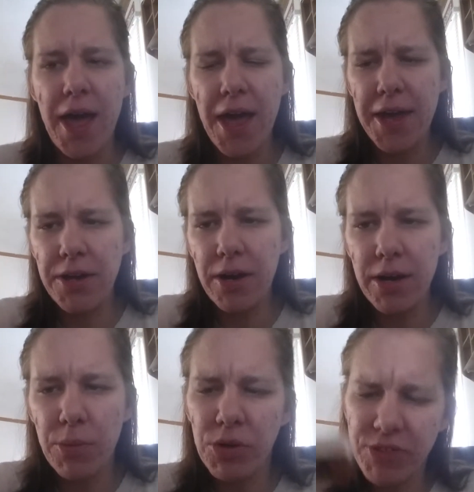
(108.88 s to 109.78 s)
And uh,
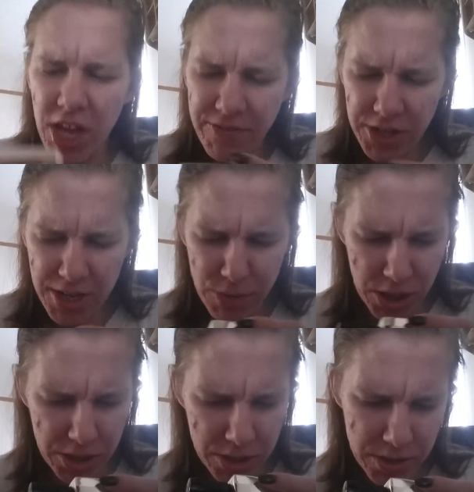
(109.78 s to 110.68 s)
I wonder if they have a name
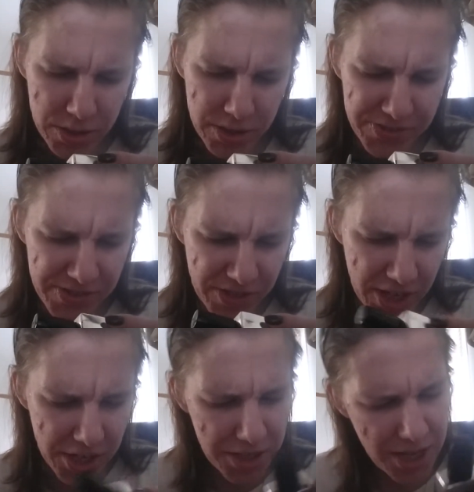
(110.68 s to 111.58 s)
on it. Let's see if they
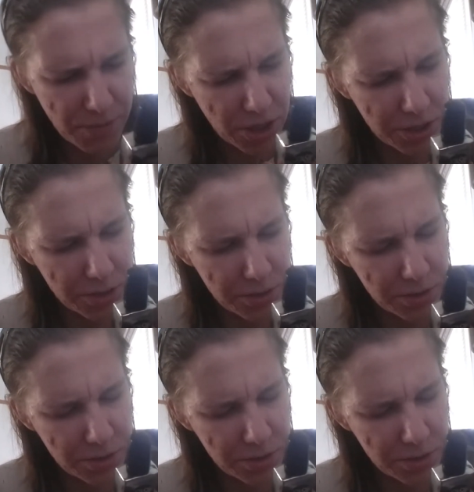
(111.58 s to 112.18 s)
got a name on it.